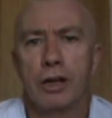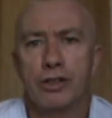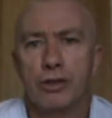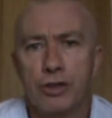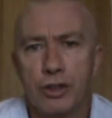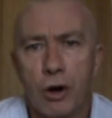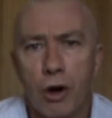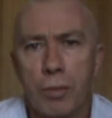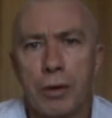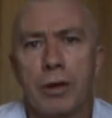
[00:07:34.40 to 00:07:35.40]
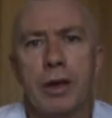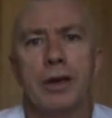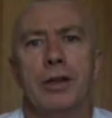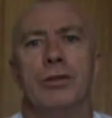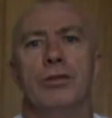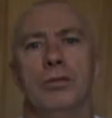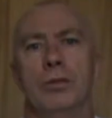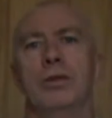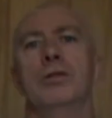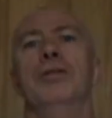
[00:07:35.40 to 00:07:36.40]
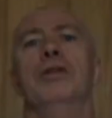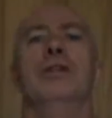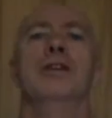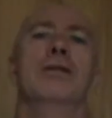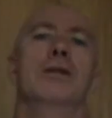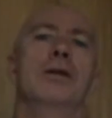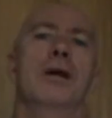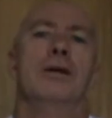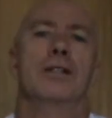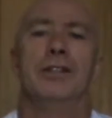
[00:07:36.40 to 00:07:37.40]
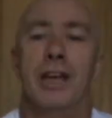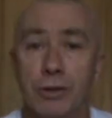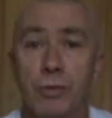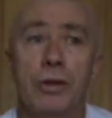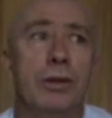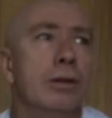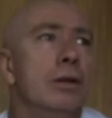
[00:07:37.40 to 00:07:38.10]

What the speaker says: you stop, and you completely connect with it.